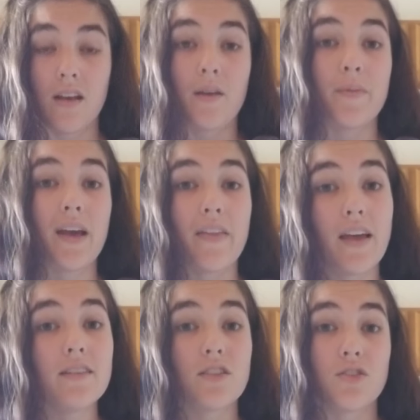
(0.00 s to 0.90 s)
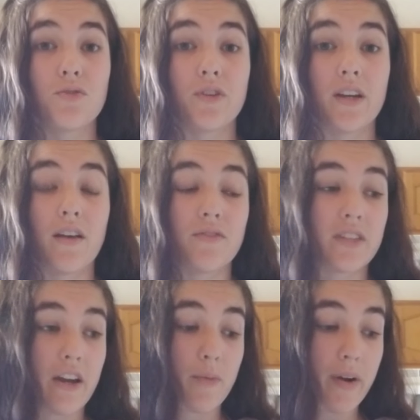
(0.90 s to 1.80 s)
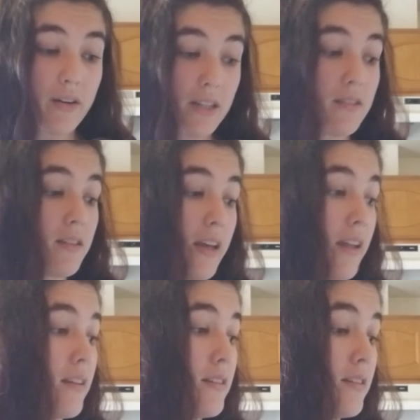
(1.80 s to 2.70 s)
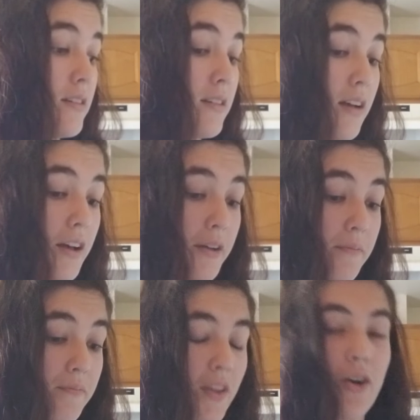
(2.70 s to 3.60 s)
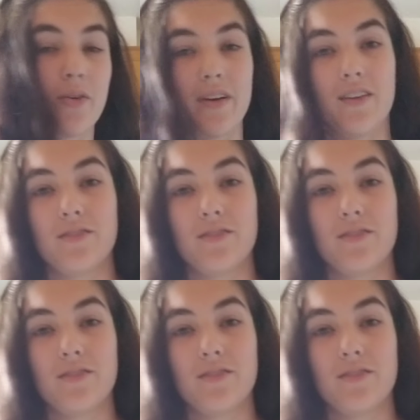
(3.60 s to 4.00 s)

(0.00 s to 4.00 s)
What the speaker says: yeah, that is the story of the scary brownies. And and I'll